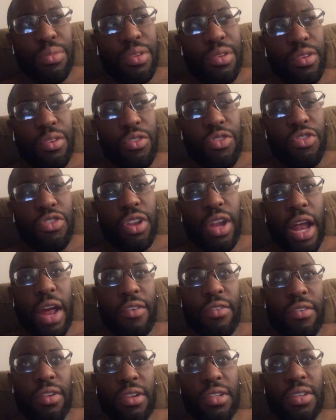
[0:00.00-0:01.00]
you should have
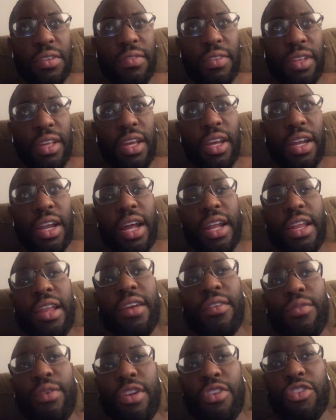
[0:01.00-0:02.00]
a relatively good
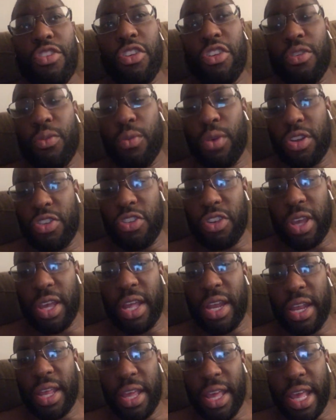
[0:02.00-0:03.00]
idea of what you're
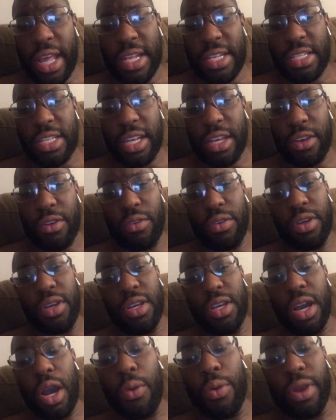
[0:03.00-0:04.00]
getting into
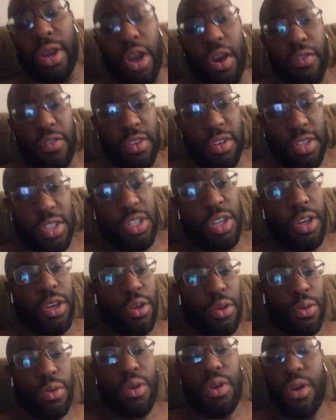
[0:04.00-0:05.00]
going over
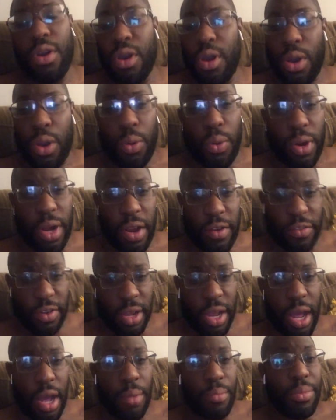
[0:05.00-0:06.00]
to whatever
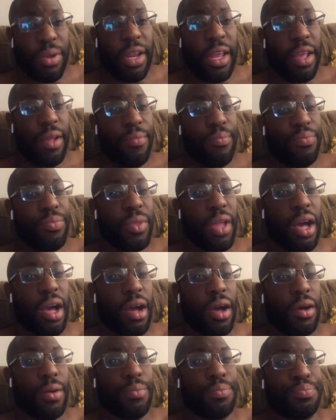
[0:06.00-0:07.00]
company.
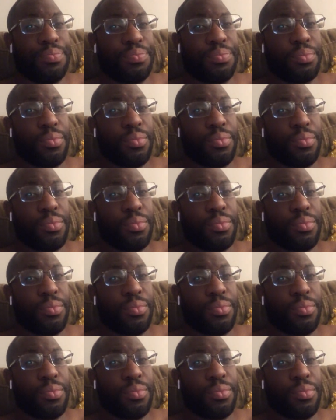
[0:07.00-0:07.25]
And